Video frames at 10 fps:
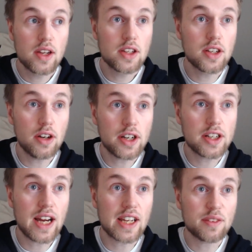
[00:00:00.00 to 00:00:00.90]
You know you're an
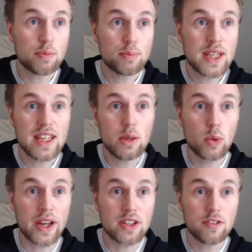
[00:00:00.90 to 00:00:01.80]
INFP
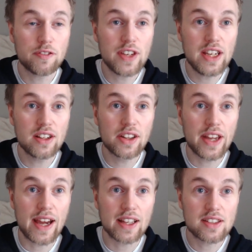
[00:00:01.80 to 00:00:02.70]
when you feel
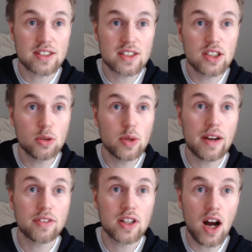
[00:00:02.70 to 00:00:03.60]
that you
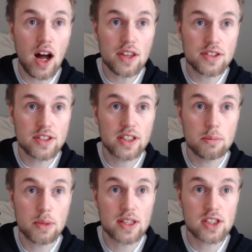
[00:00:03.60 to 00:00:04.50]
have constantly
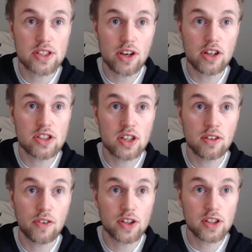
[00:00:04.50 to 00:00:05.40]
been searching
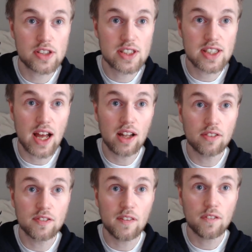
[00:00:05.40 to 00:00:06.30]
for
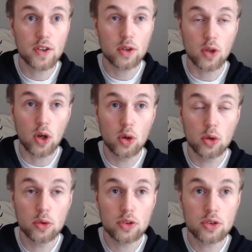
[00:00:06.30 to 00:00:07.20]
yourself and for your
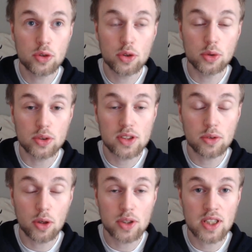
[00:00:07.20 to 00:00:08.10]
own truth,
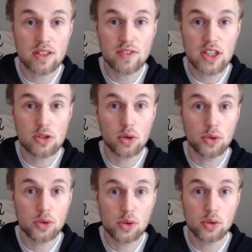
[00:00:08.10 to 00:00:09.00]
your own individual
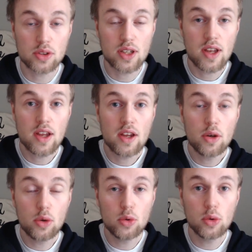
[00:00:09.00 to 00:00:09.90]
truth.
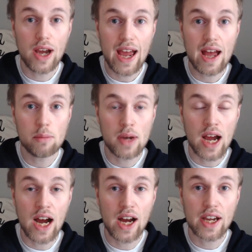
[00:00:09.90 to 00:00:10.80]
Who am
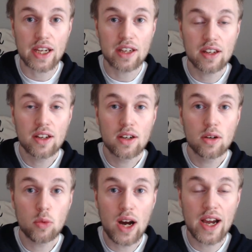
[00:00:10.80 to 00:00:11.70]
I?
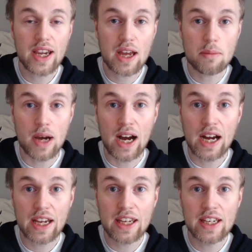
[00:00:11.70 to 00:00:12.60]
Why am
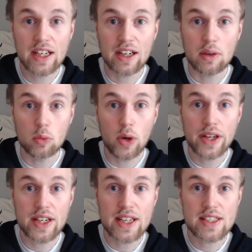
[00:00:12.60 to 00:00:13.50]
I here?
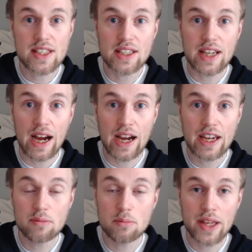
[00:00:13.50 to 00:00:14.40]
What is it I
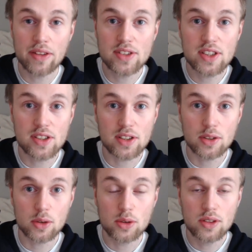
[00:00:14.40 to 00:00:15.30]
am meant to
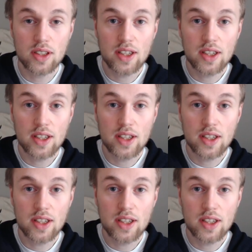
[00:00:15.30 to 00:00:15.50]
do?